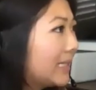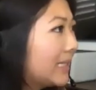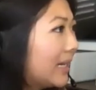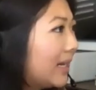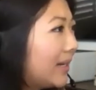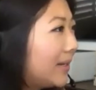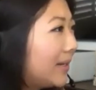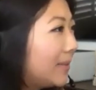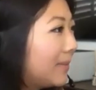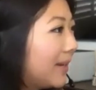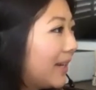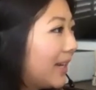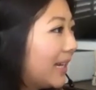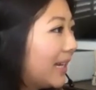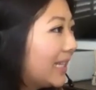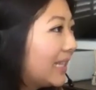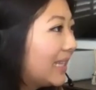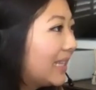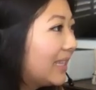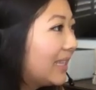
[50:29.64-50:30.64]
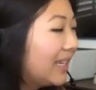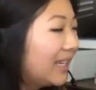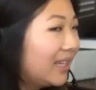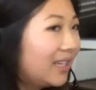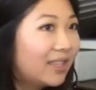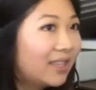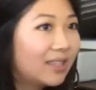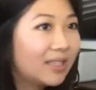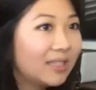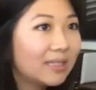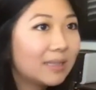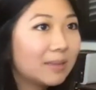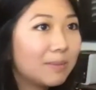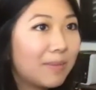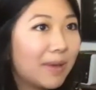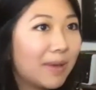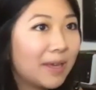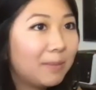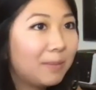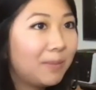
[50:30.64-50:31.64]
I think this
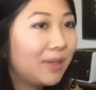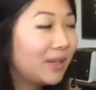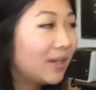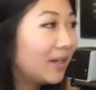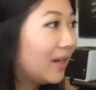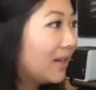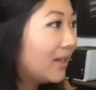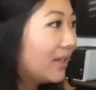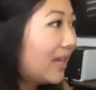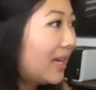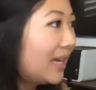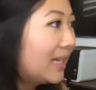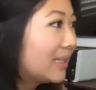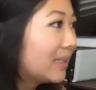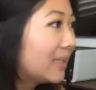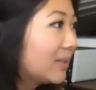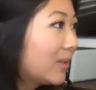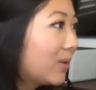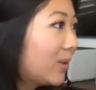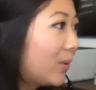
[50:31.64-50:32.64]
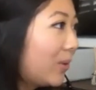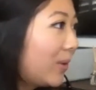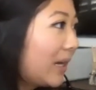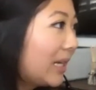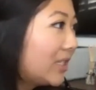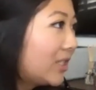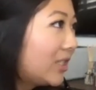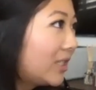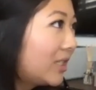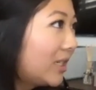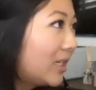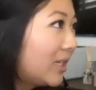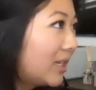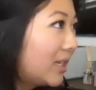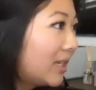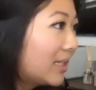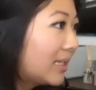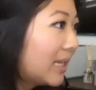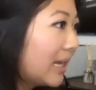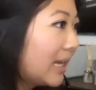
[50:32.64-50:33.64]
might be our last question
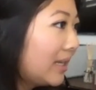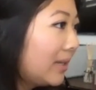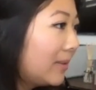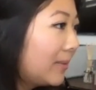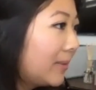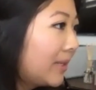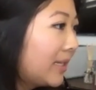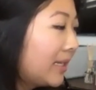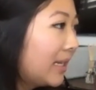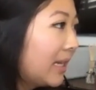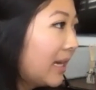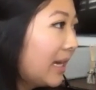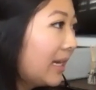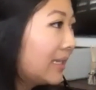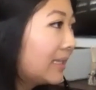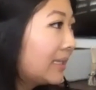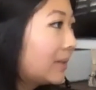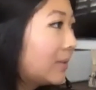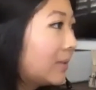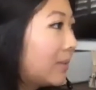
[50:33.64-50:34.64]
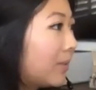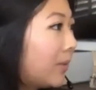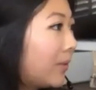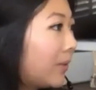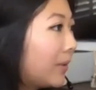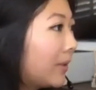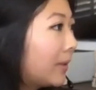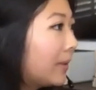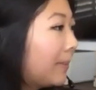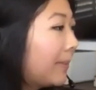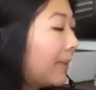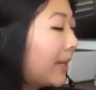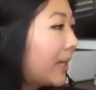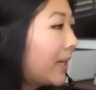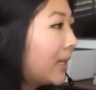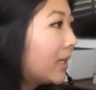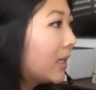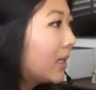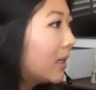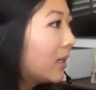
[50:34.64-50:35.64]
unless anyone adds more,
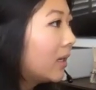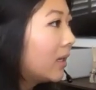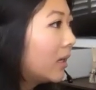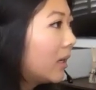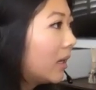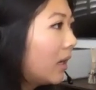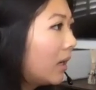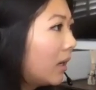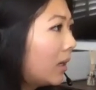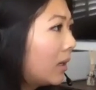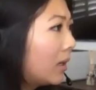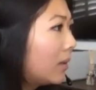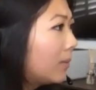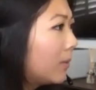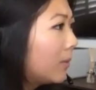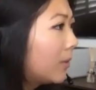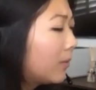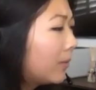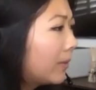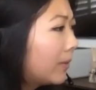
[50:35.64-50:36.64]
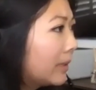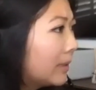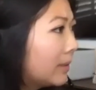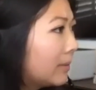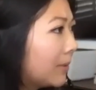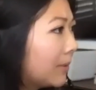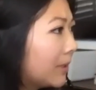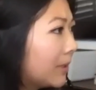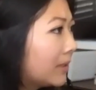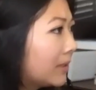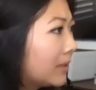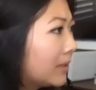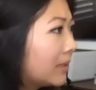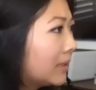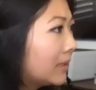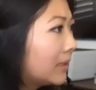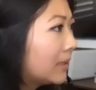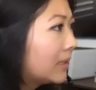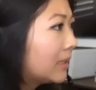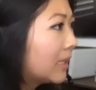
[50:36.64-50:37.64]
but one
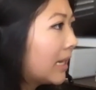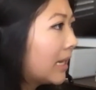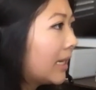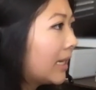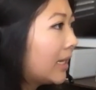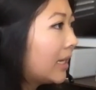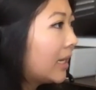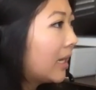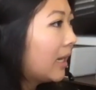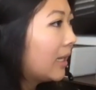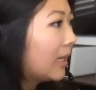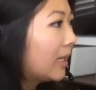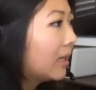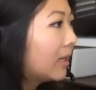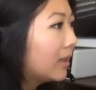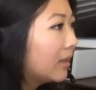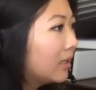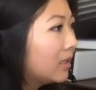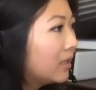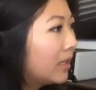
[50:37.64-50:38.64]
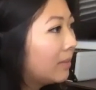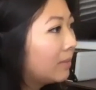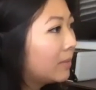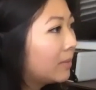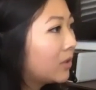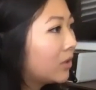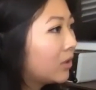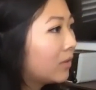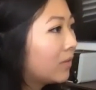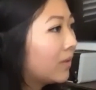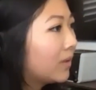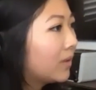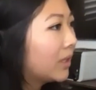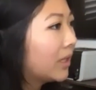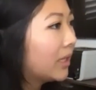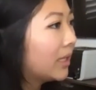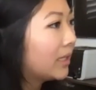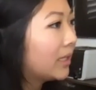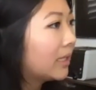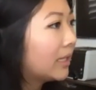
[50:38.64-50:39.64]
person said, I thought the name server
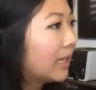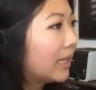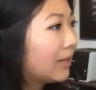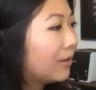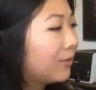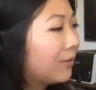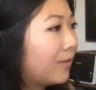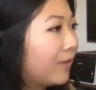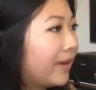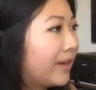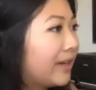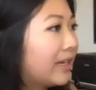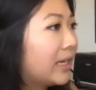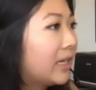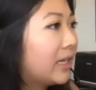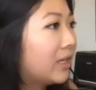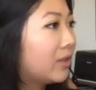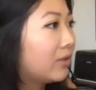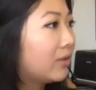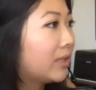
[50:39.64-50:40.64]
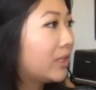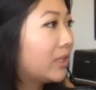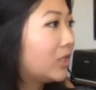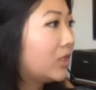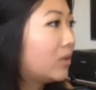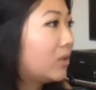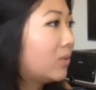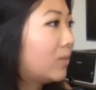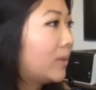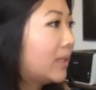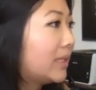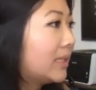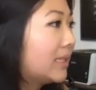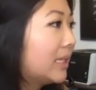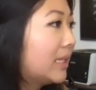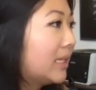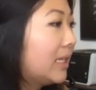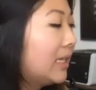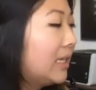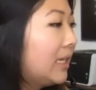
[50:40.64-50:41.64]
and Cloudflare integration was
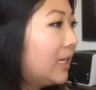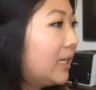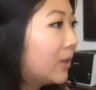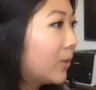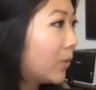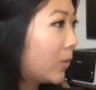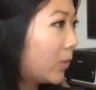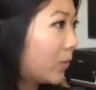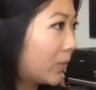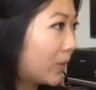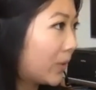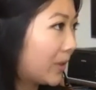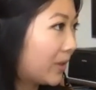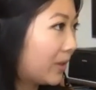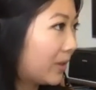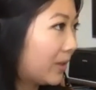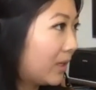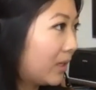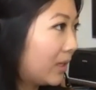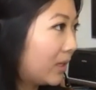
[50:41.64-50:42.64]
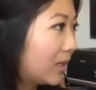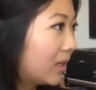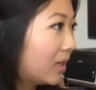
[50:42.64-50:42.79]
an either or thing.